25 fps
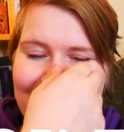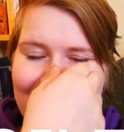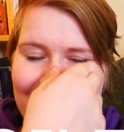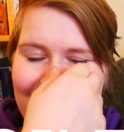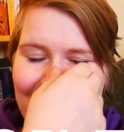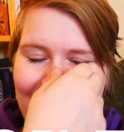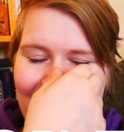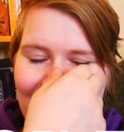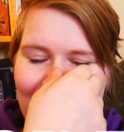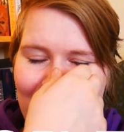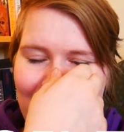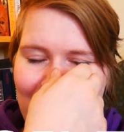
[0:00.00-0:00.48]

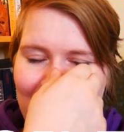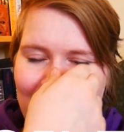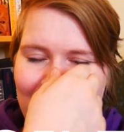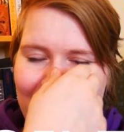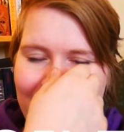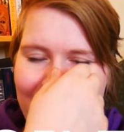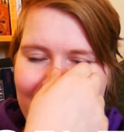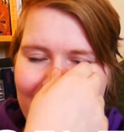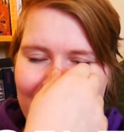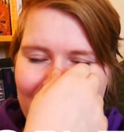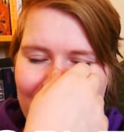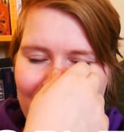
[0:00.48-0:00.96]
lure
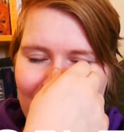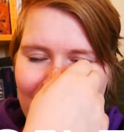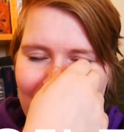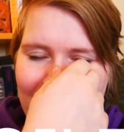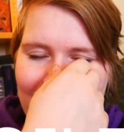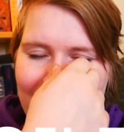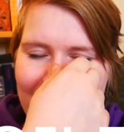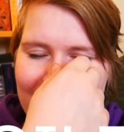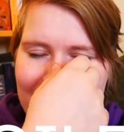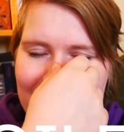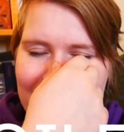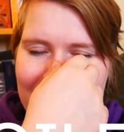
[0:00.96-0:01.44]
me, or
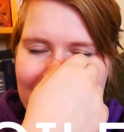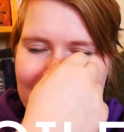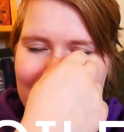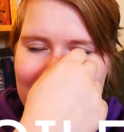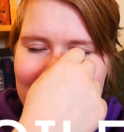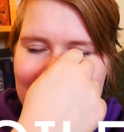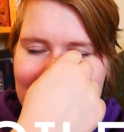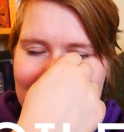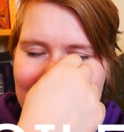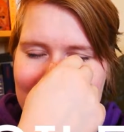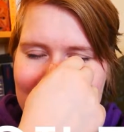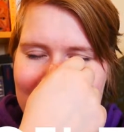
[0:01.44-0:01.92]
I didn't
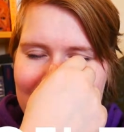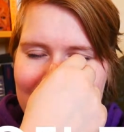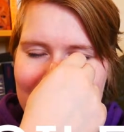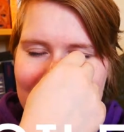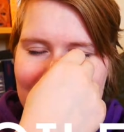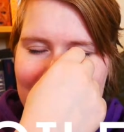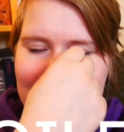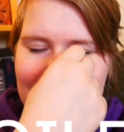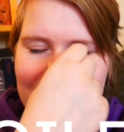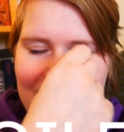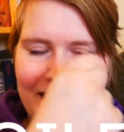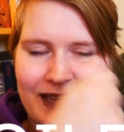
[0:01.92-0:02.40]

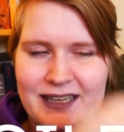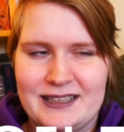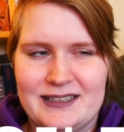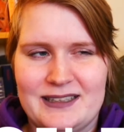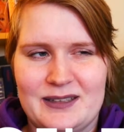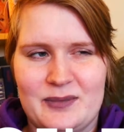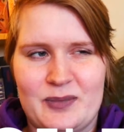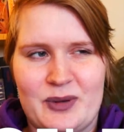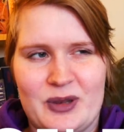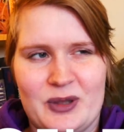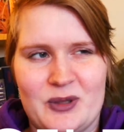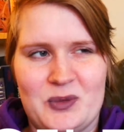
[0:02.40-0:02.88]
get
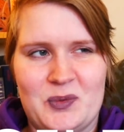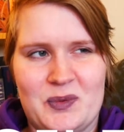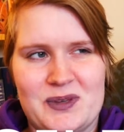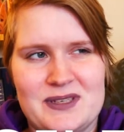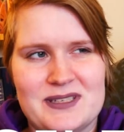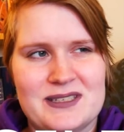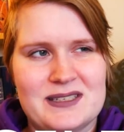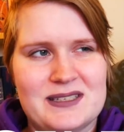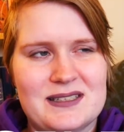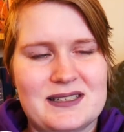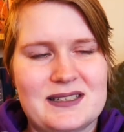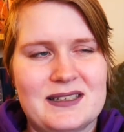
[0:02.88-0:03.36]
the plot
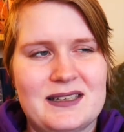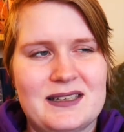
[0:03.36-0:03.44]
twist